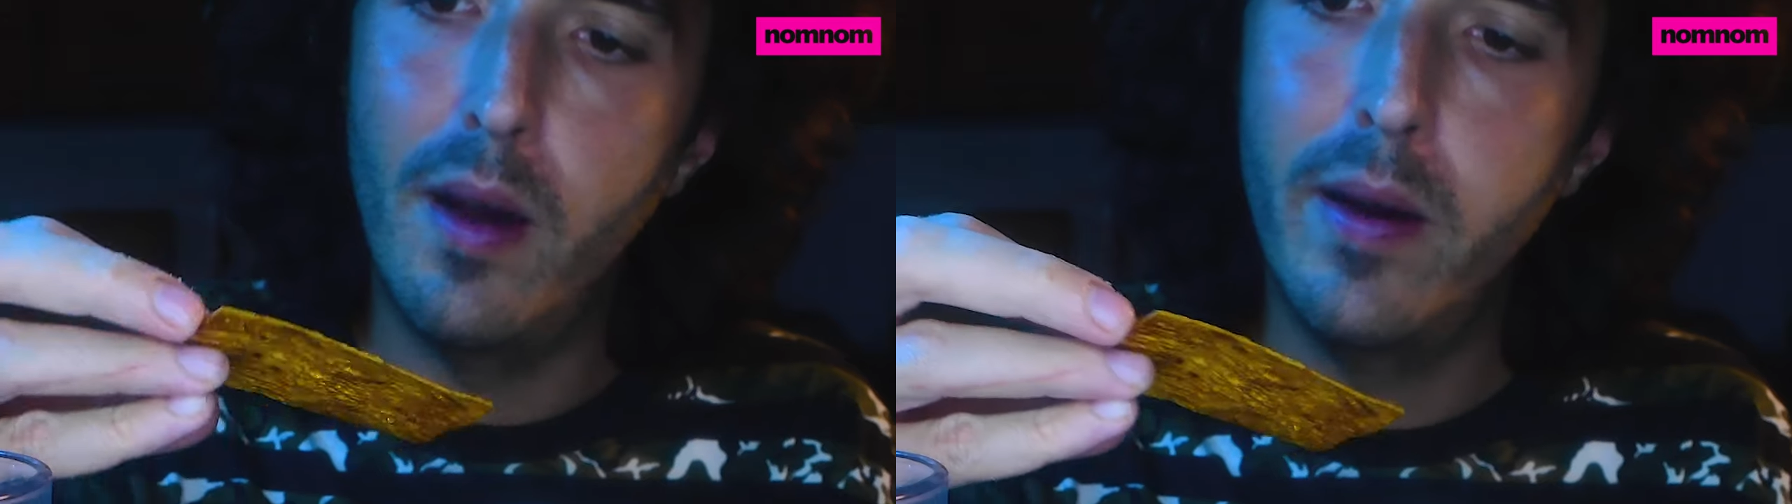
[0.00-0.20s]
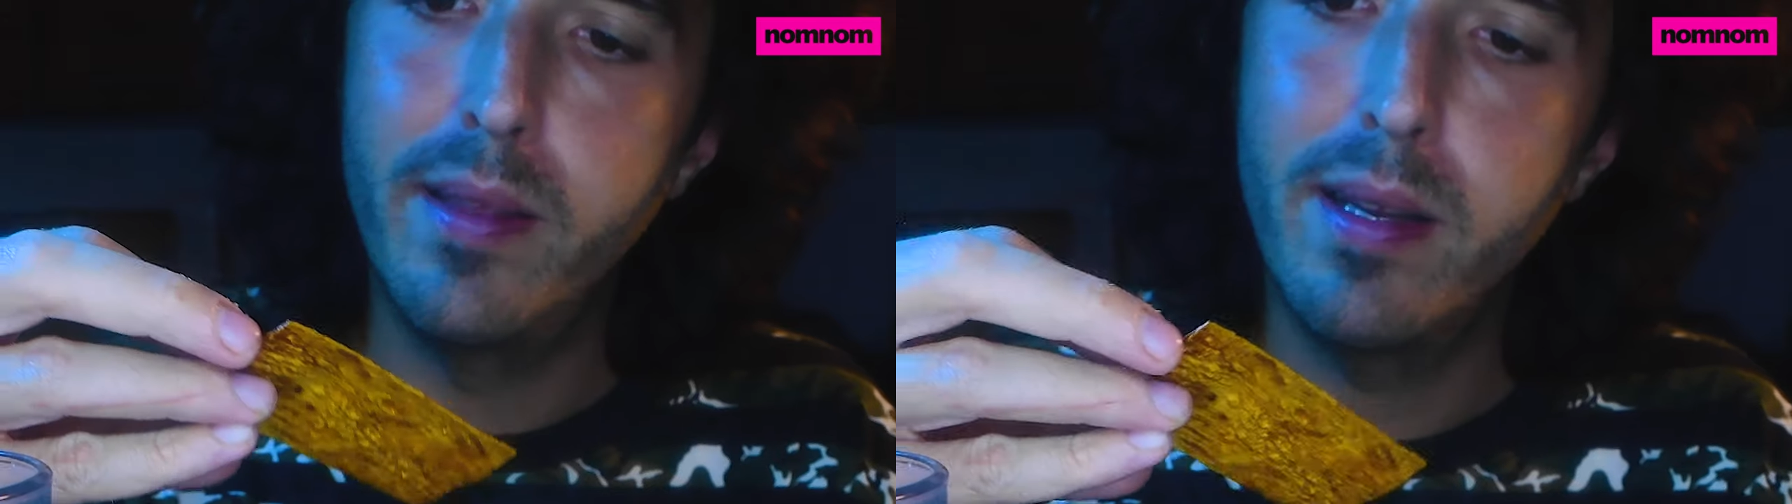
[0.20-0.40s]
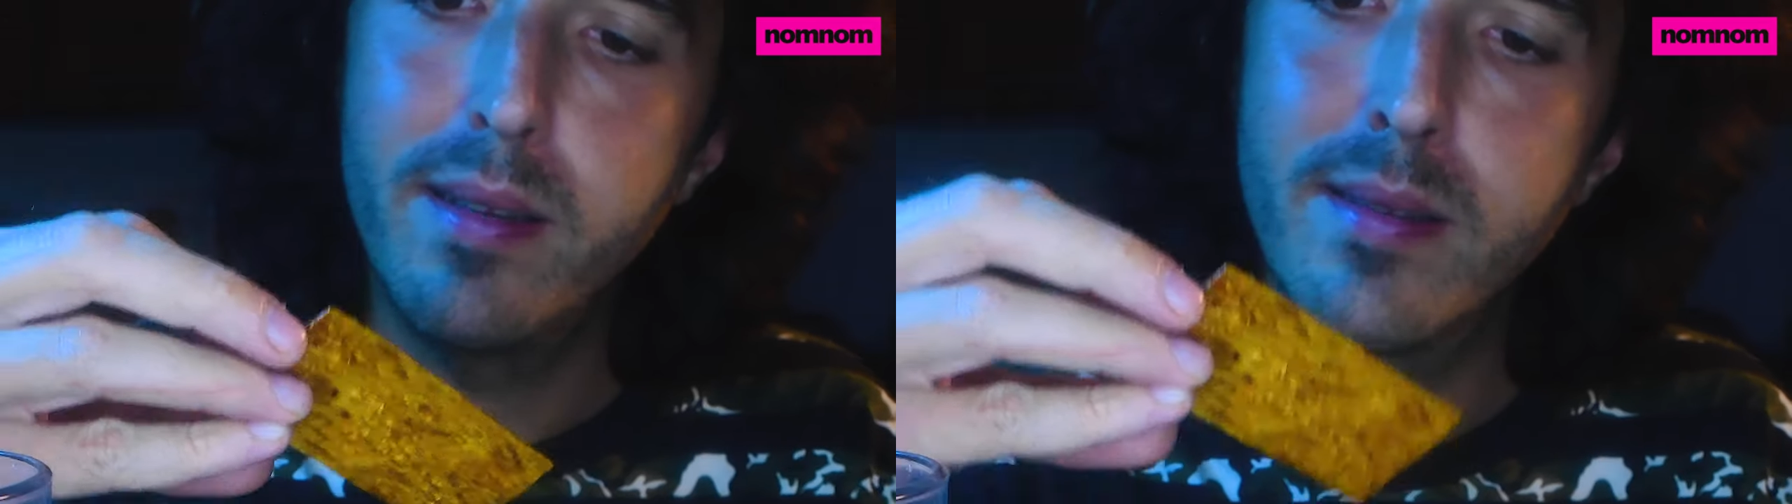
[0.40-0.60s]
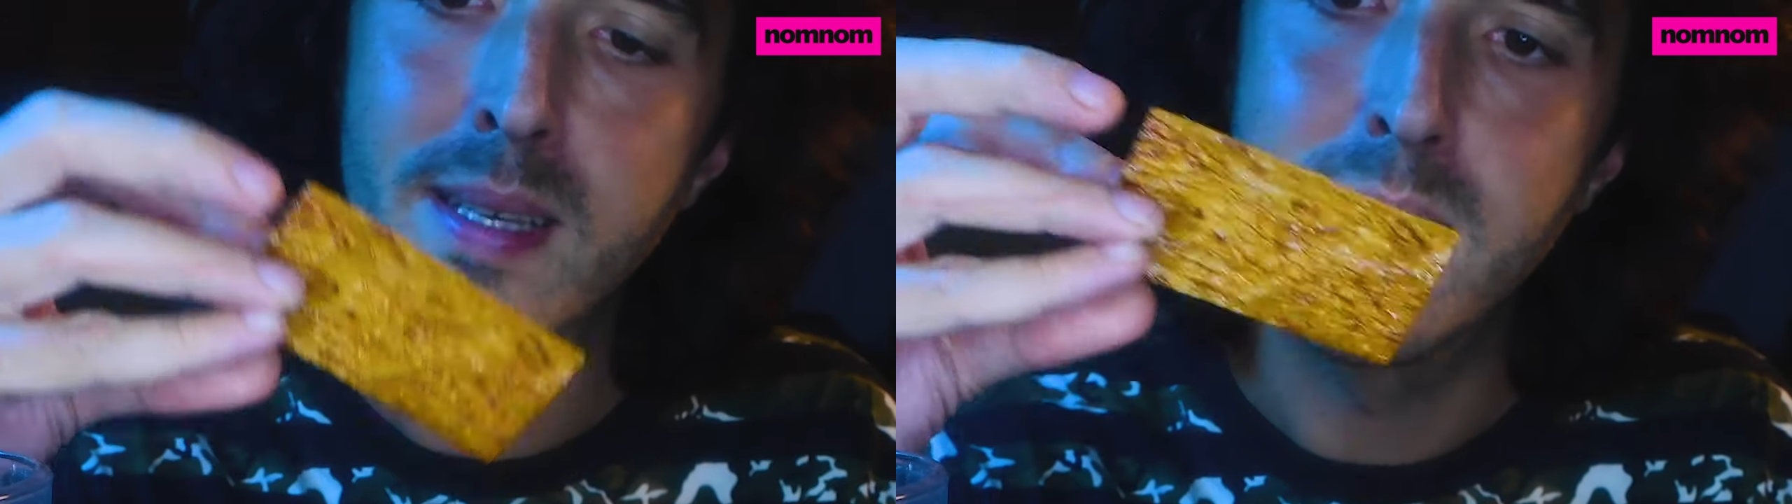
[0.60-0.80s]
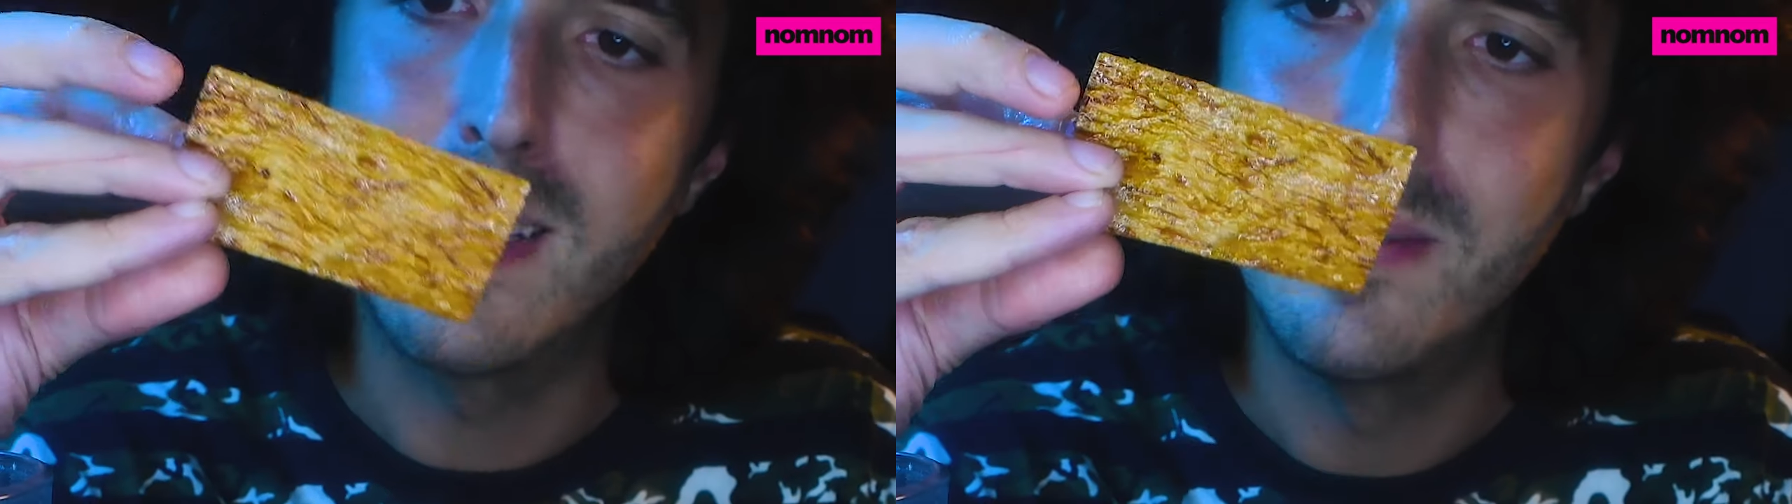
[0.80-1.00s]
Oh, I think it's
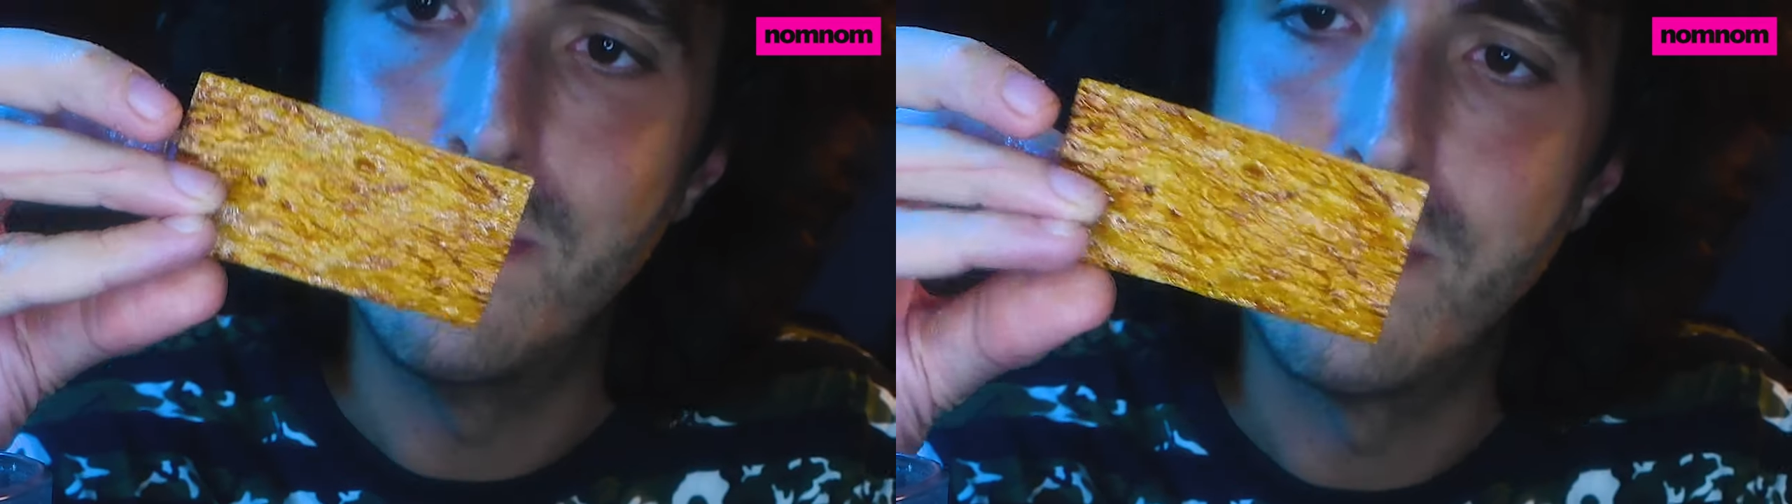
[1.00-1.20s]
like